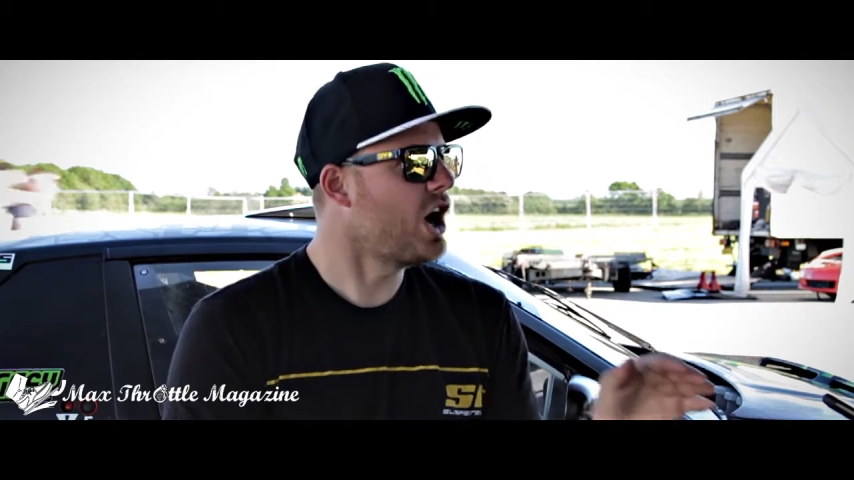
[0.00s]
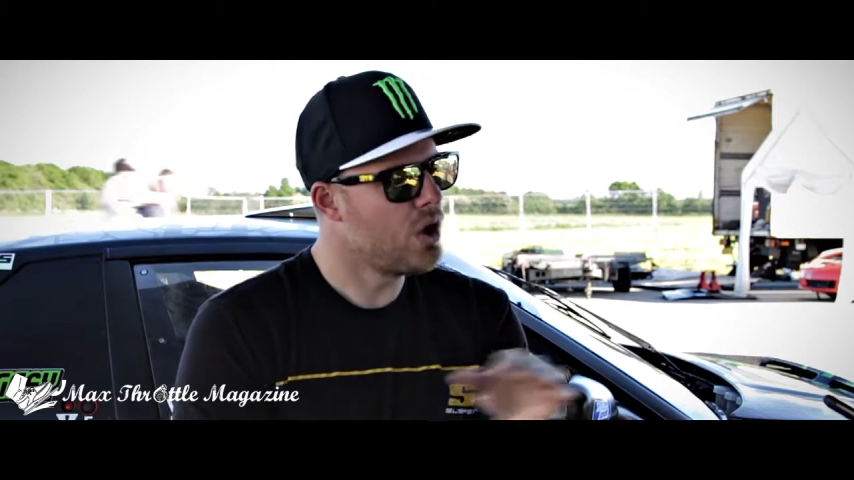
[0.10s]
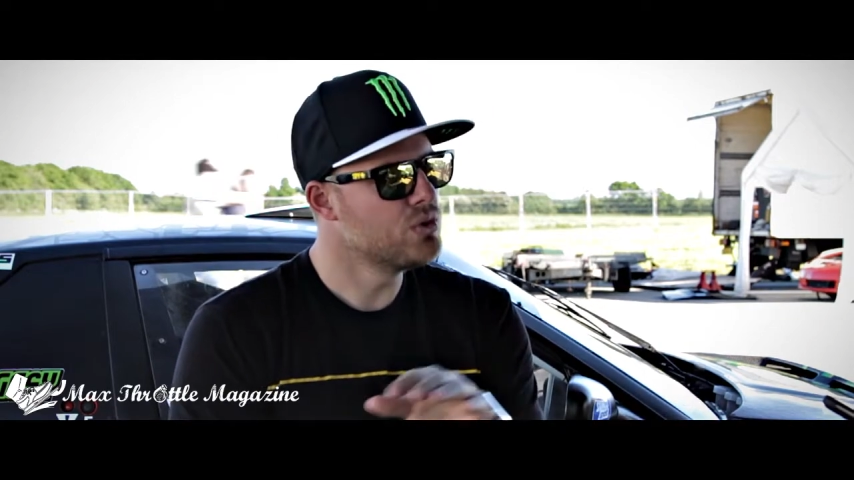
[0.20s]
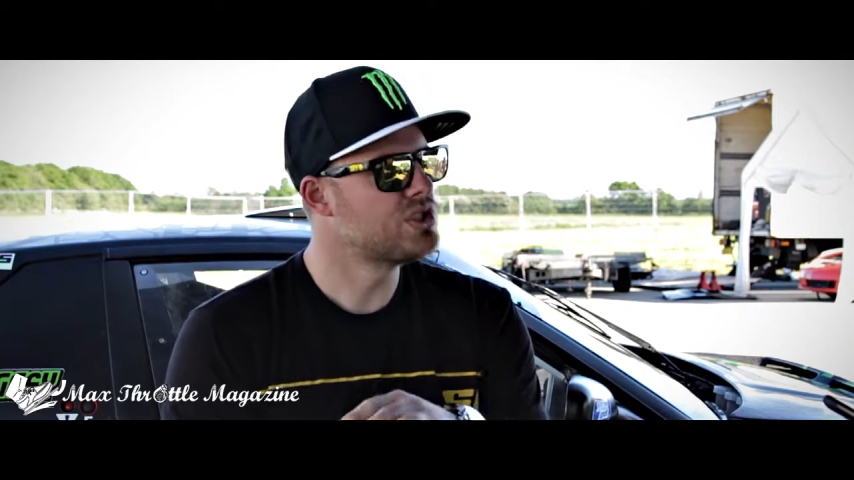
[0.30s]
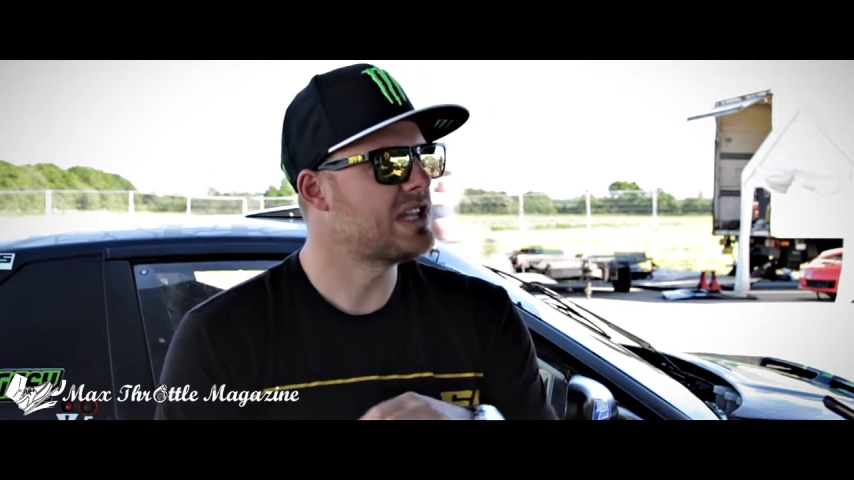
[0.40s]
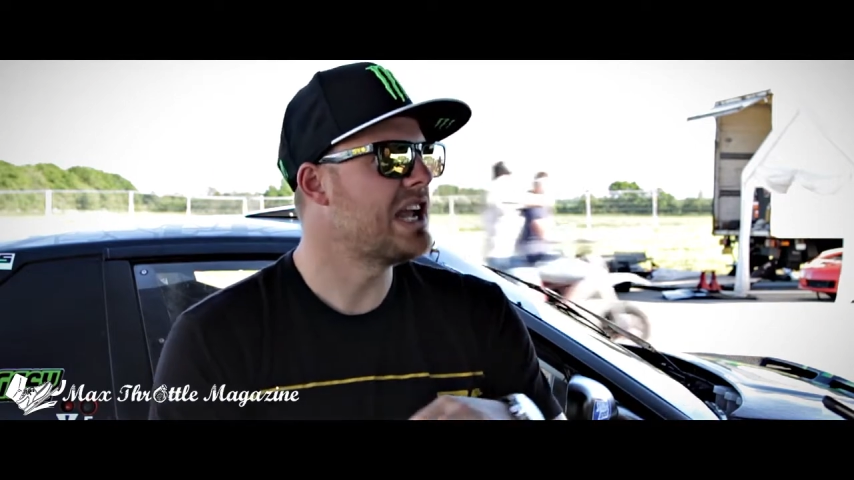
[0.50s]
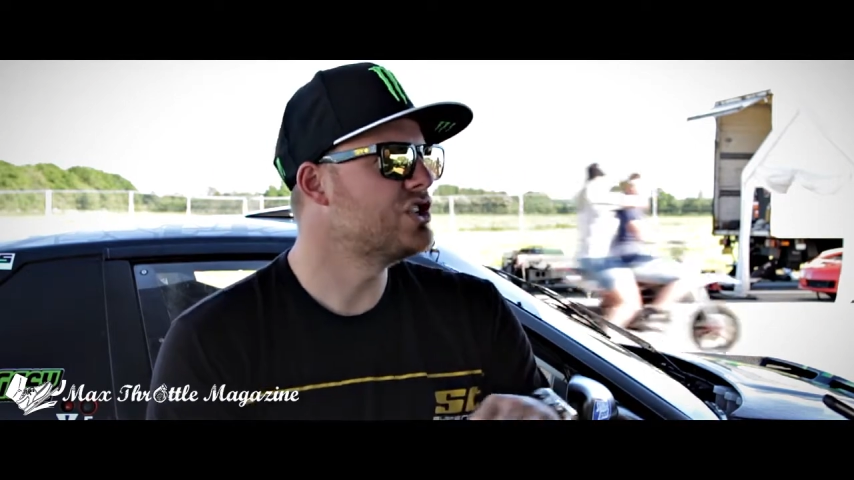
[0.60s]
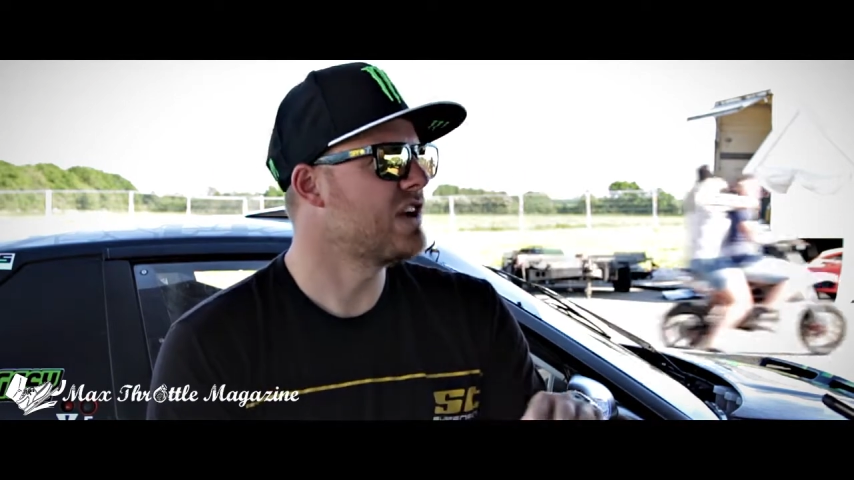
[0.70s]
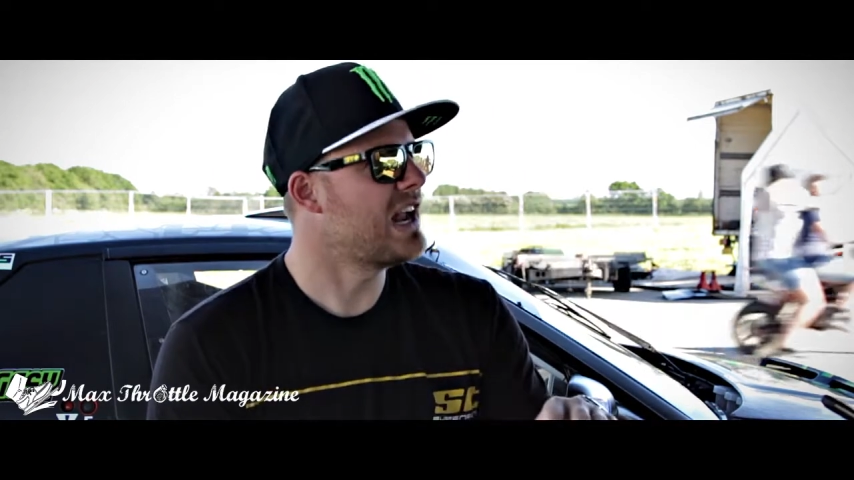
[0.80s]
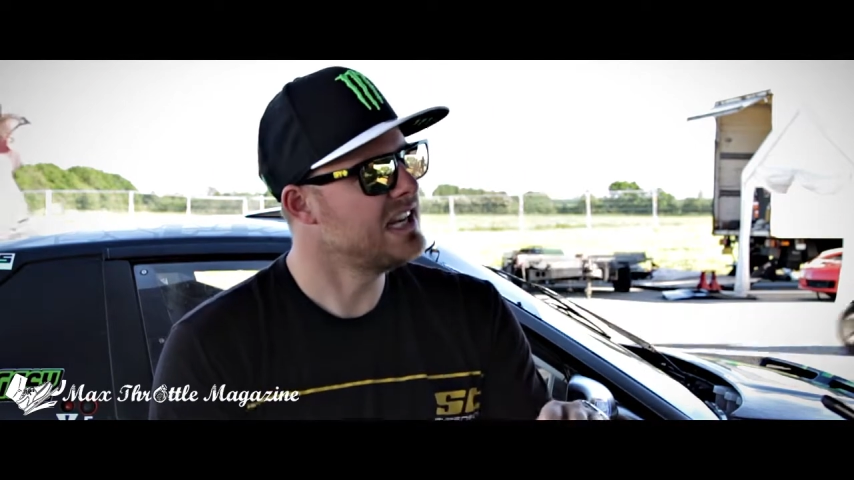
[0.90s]
whole
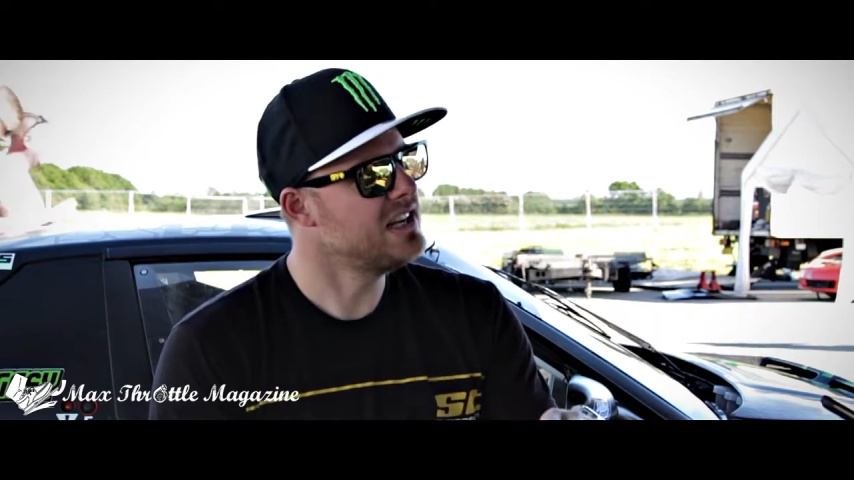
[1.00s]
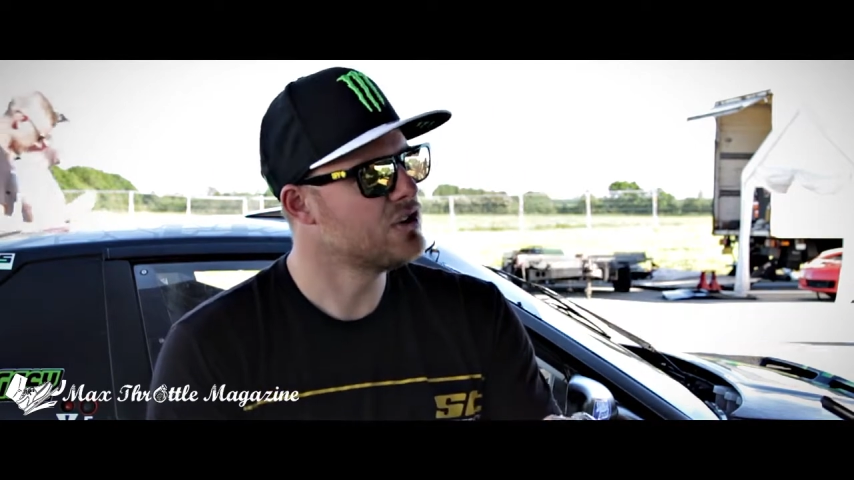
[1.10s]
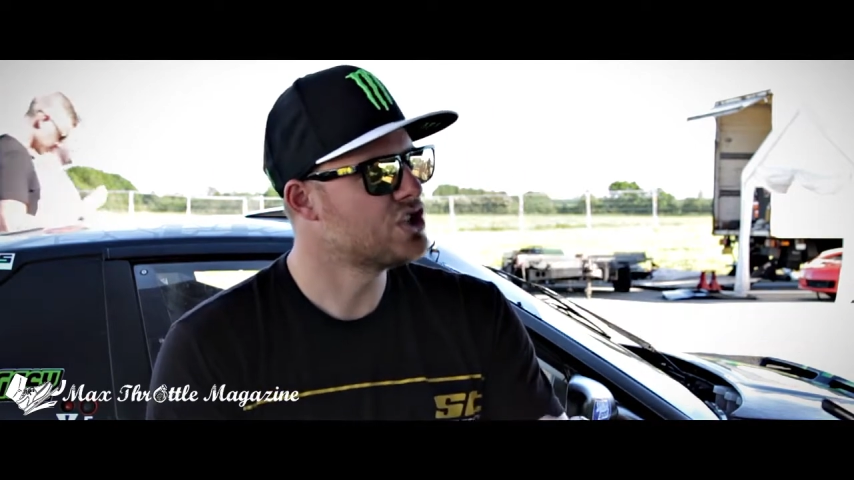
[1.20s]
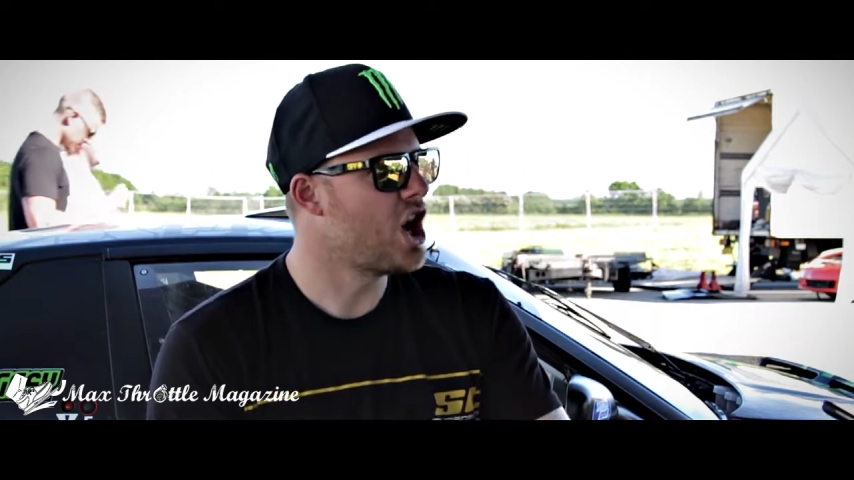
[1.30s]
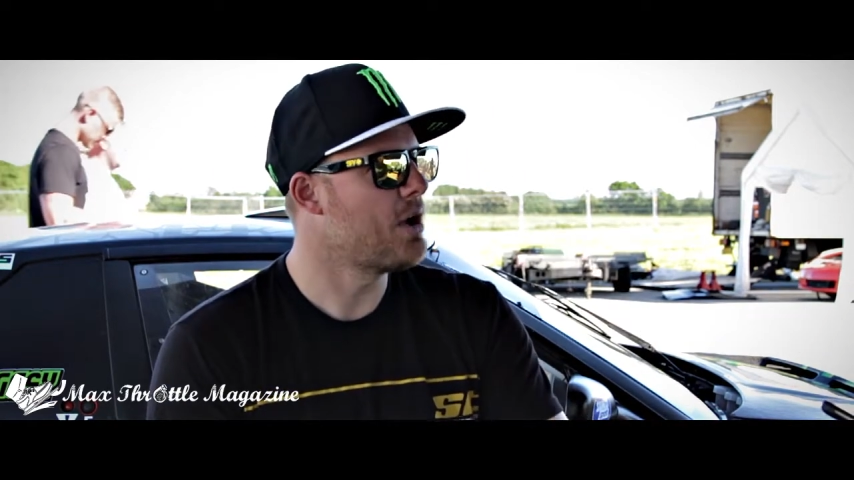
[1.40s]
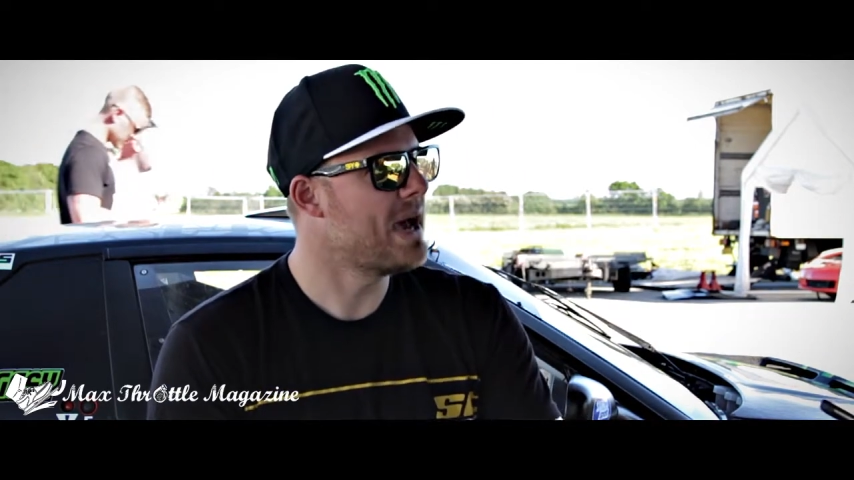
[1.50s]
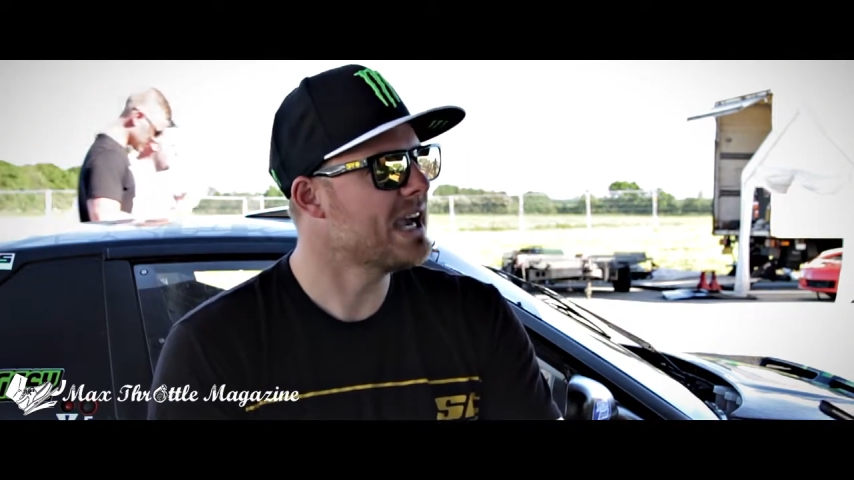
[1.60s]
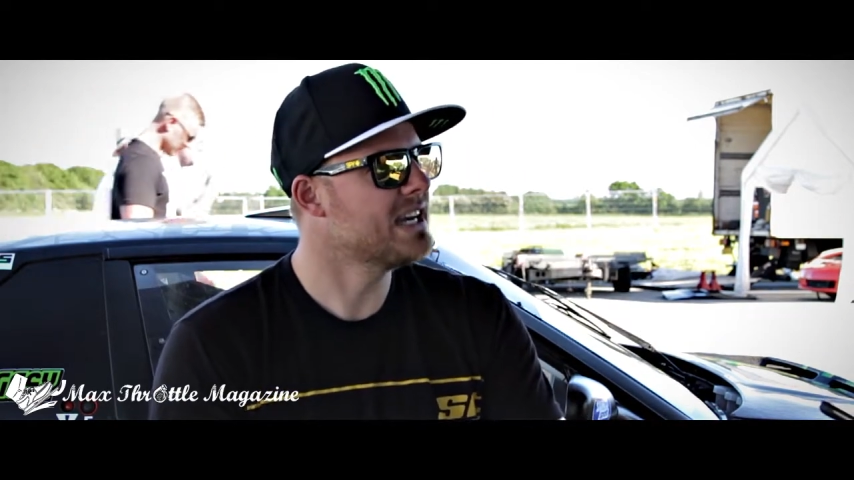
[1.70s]
stage rally on tarmac.